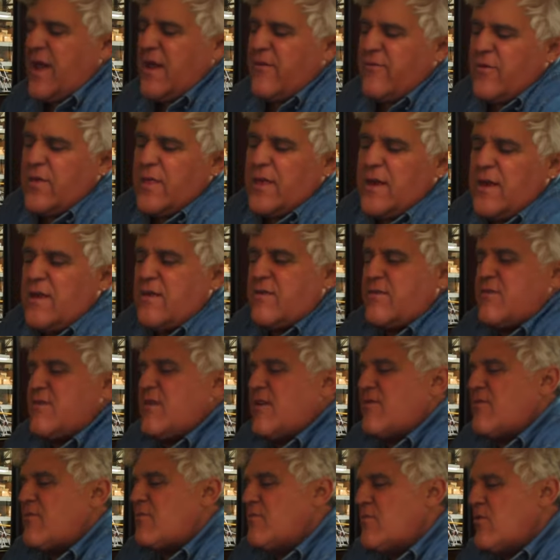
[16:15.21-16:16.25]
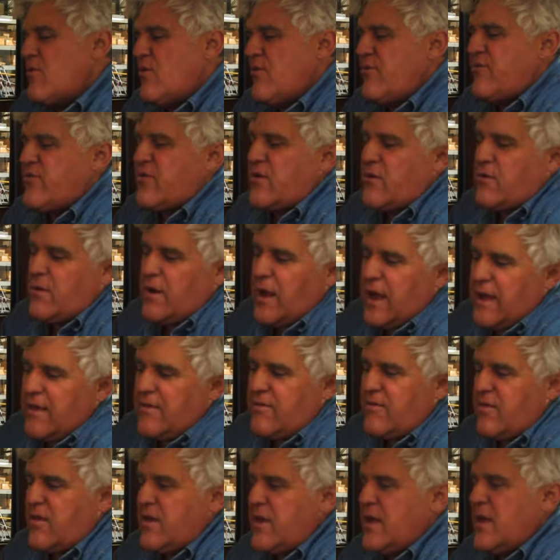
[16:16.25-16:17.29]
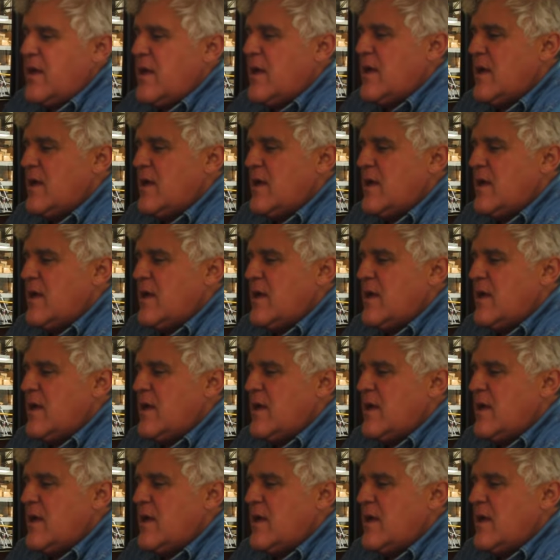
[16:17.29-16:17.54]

Everything is just moves so nicely.